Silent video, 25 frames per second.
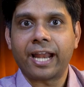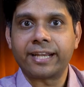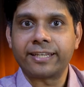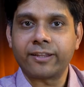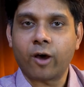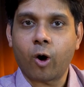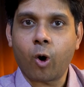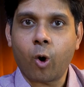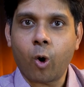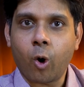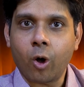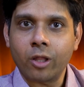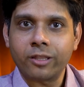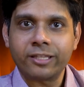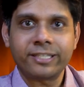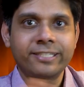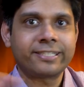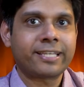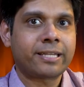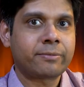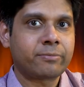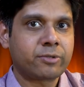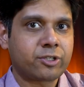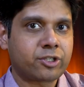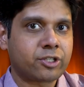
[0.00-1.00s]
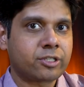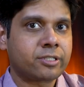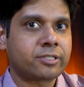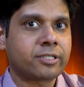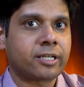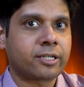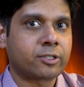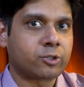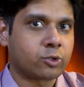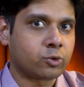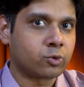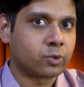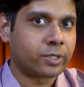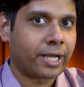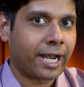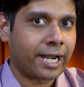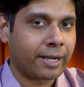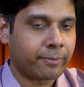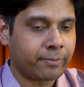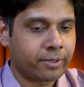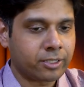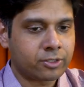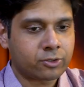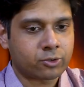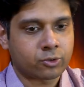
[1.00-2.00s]
And all these admissions are through
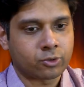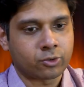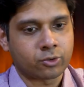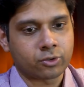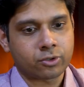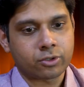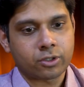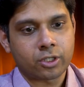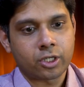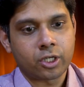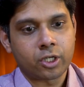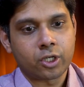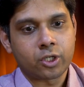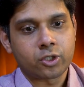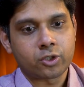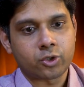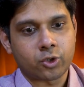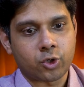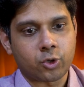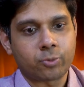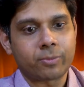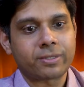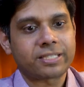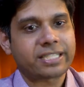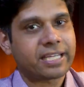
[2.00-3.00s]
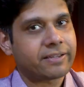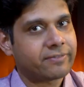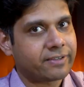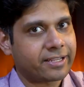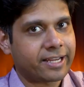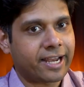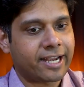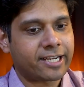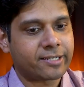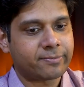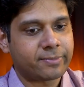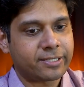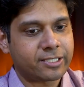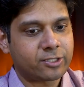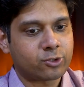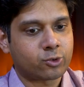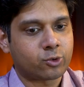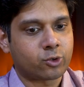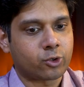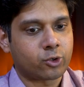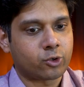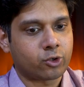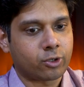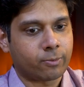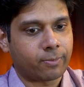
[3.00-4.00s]
GATB score. So you must have a GATB
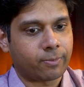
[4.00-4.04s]
score to